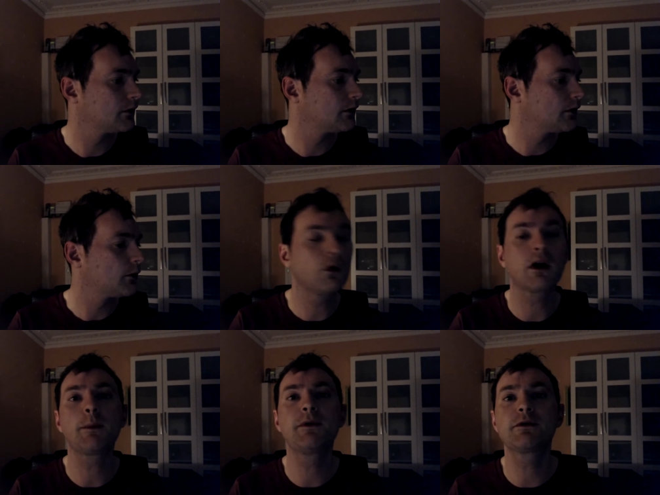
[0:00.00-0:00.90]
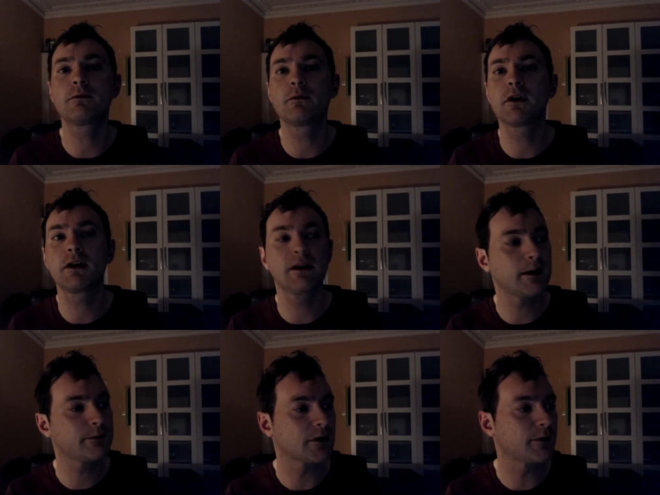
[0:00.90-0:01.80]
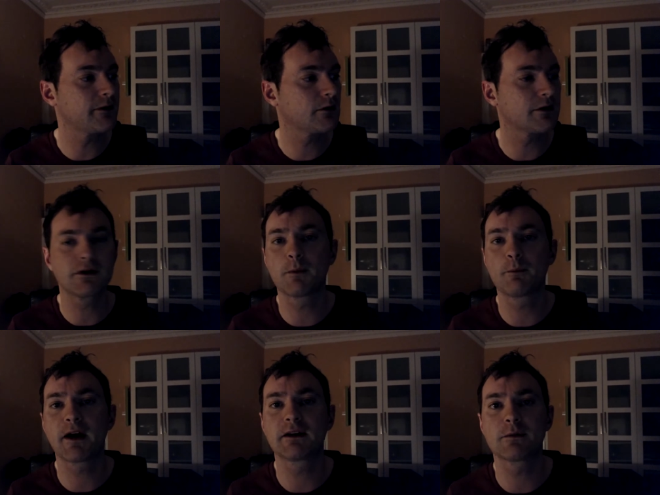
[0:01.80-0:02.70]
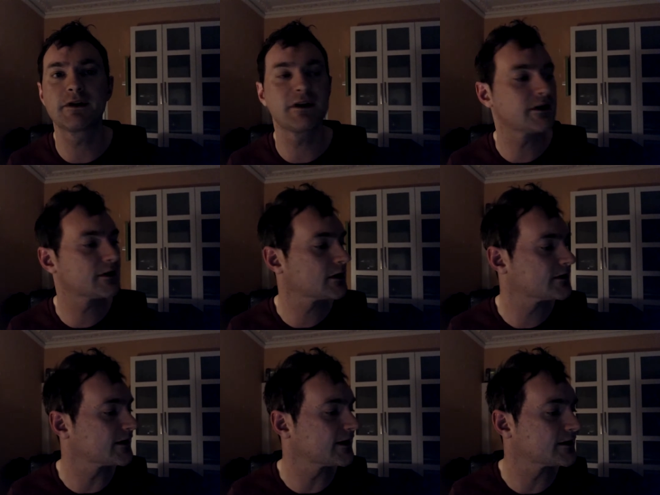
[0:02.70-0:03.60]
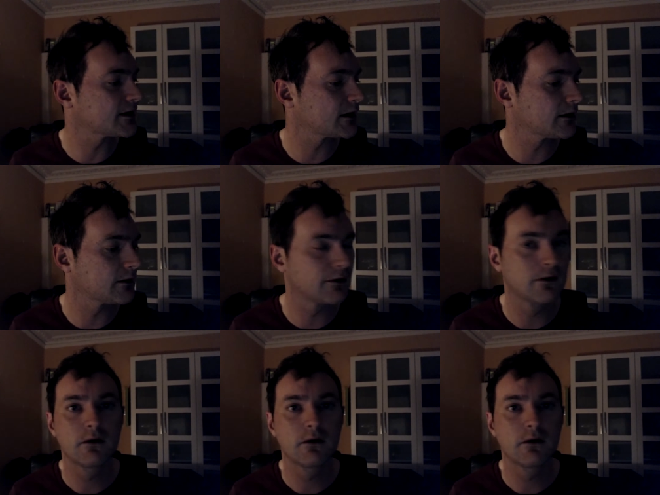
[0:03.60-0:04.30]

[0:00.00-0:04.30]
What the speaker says: what happens with my laptop, even though it's not a bad laptop, is it starts to get tired,